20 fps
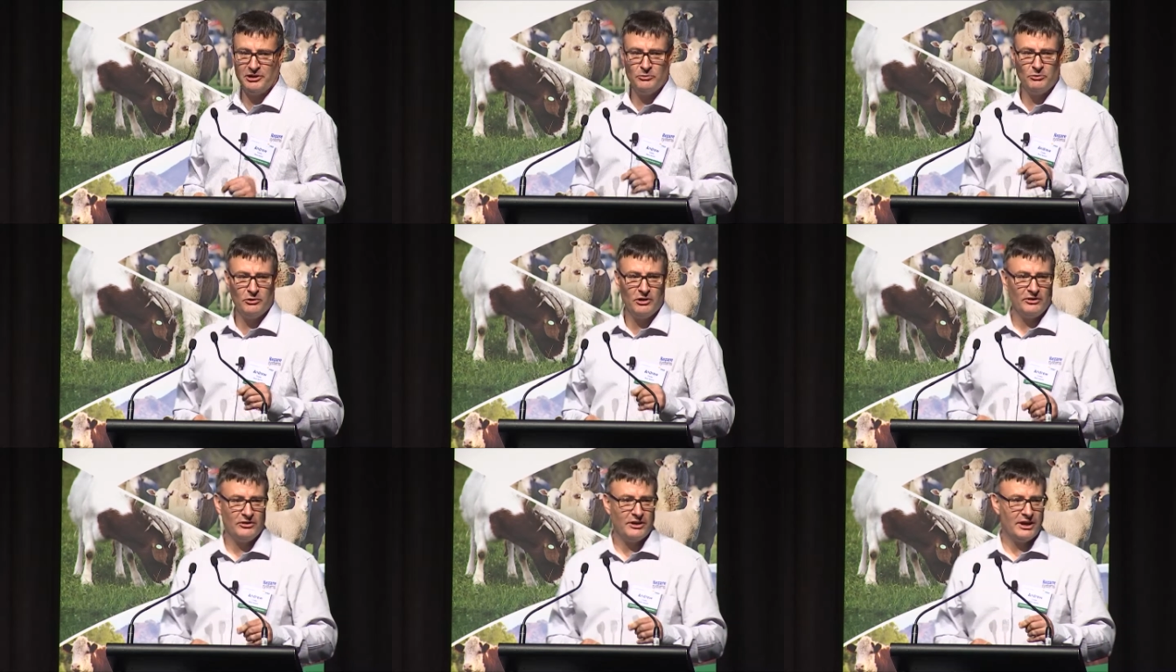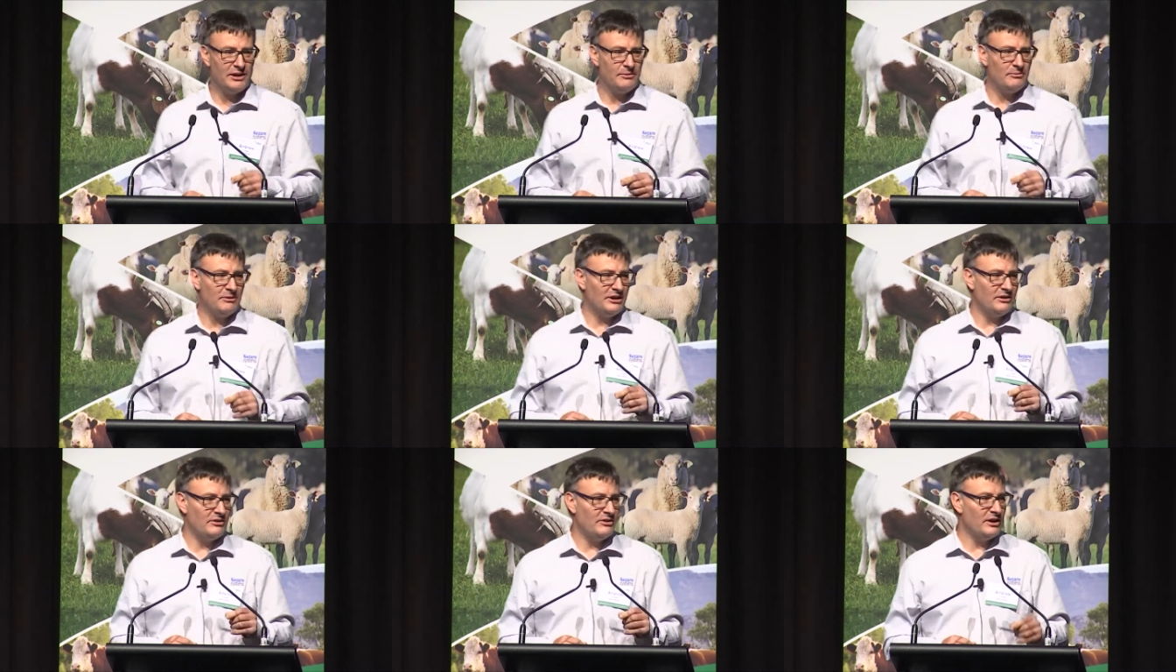and what they
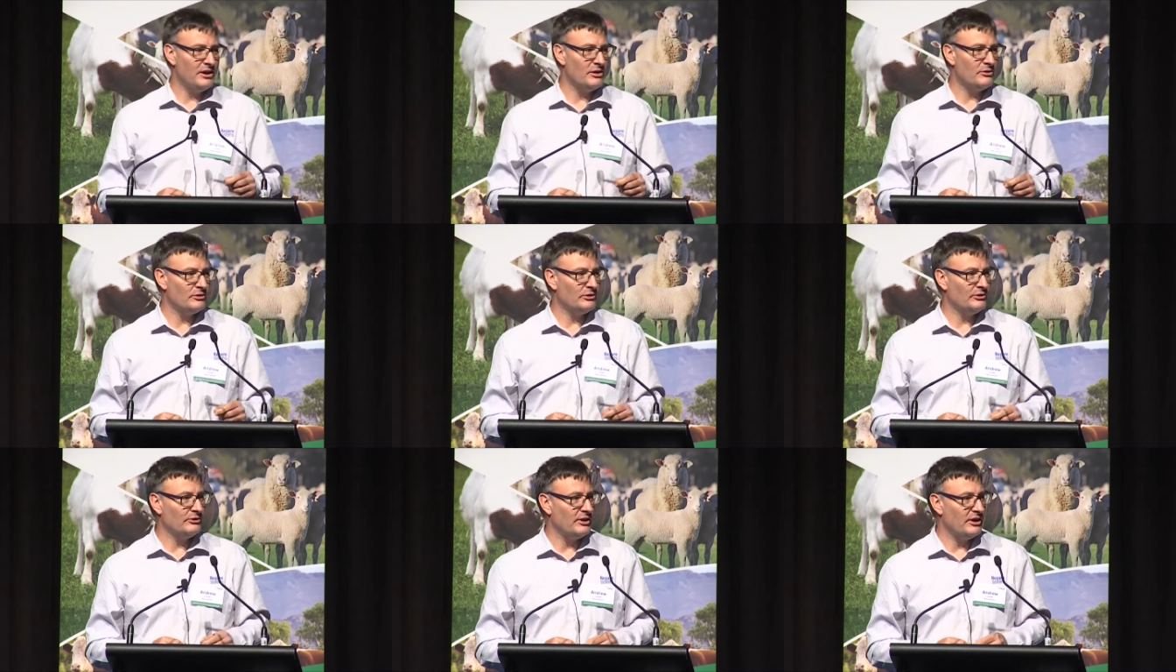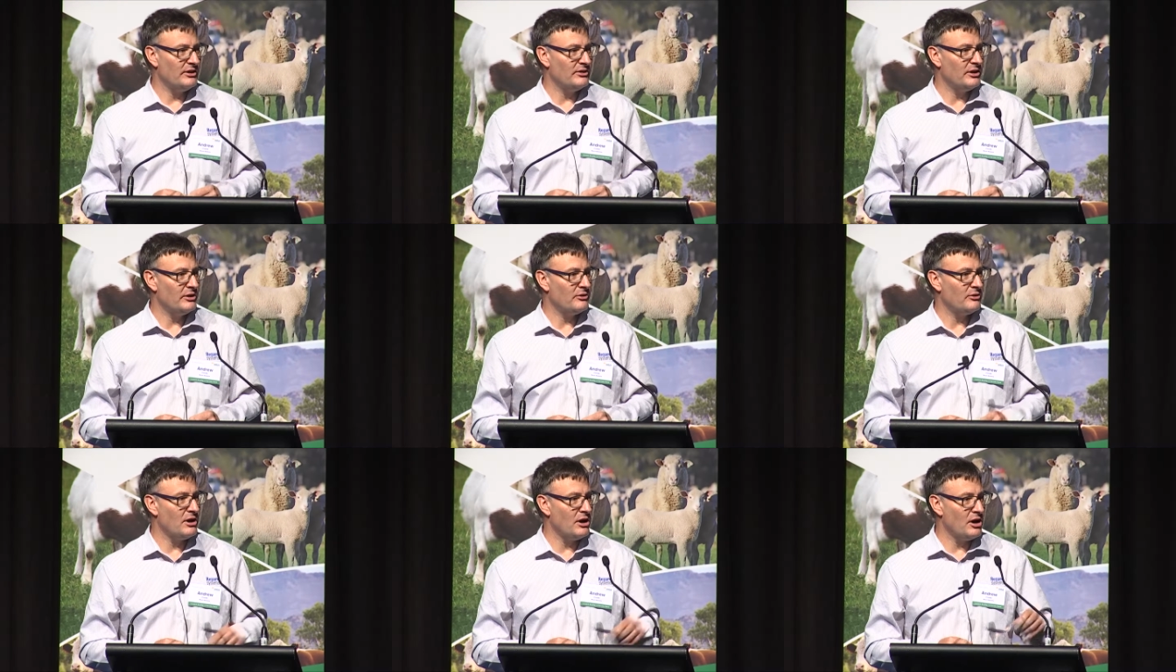mean there is that
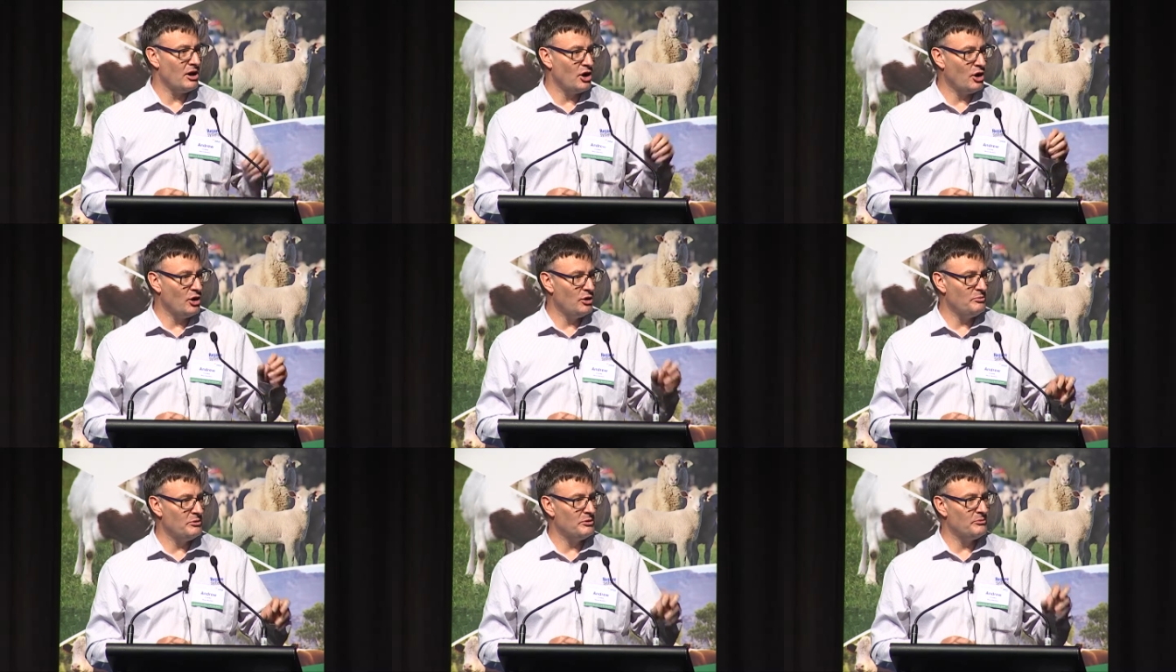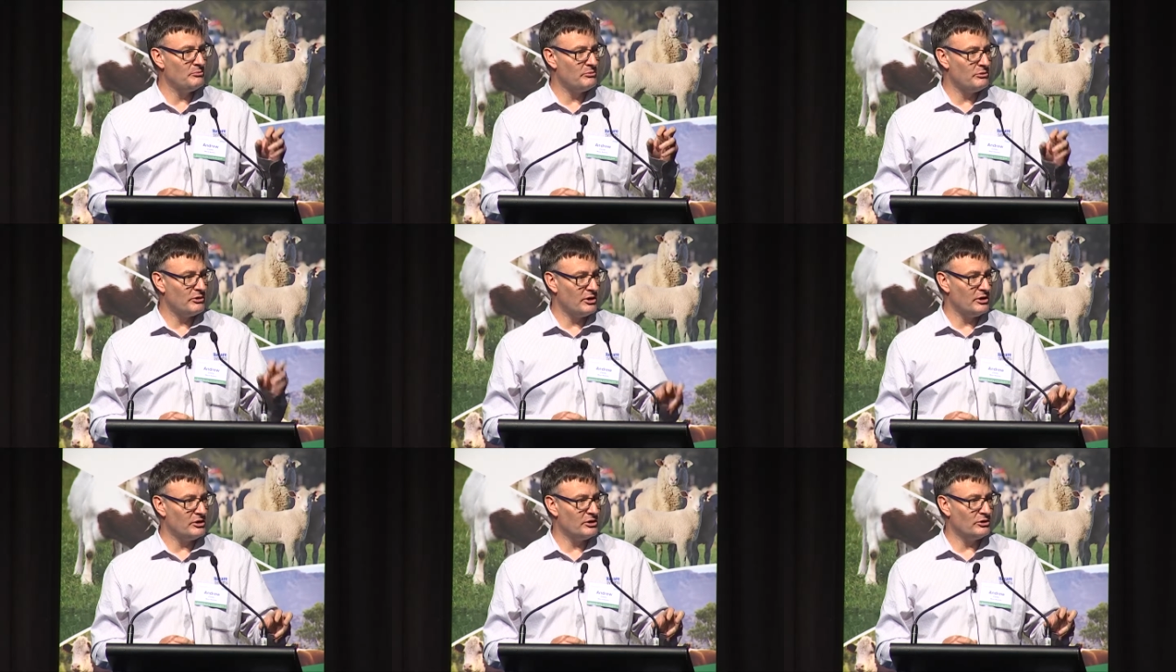there are open
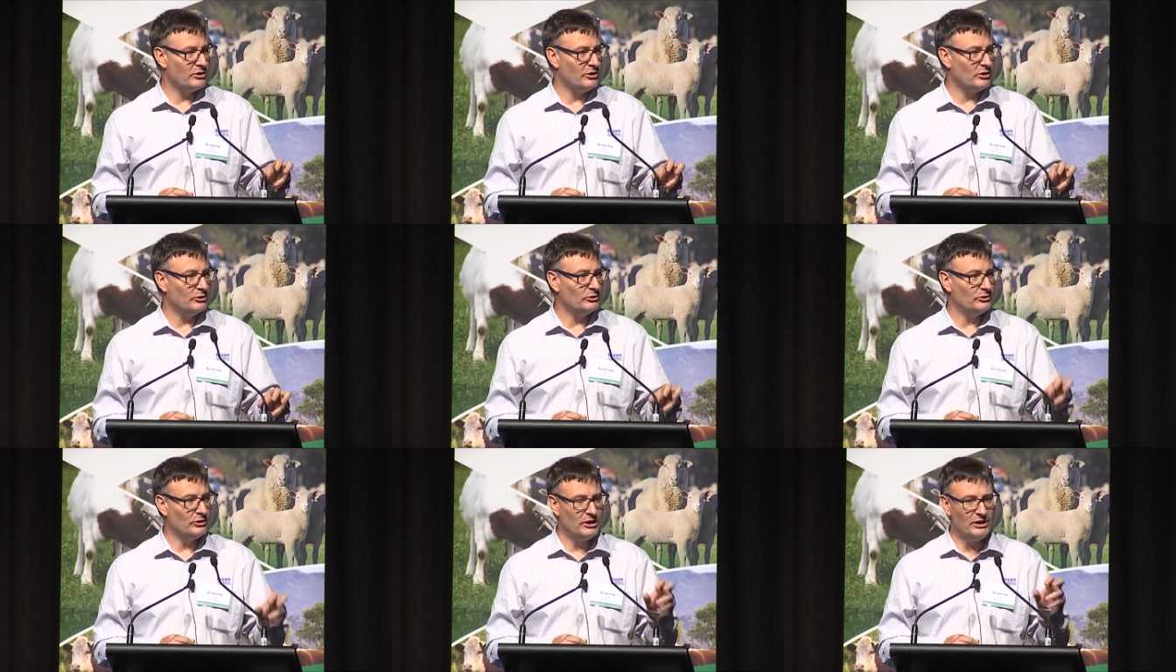protocols,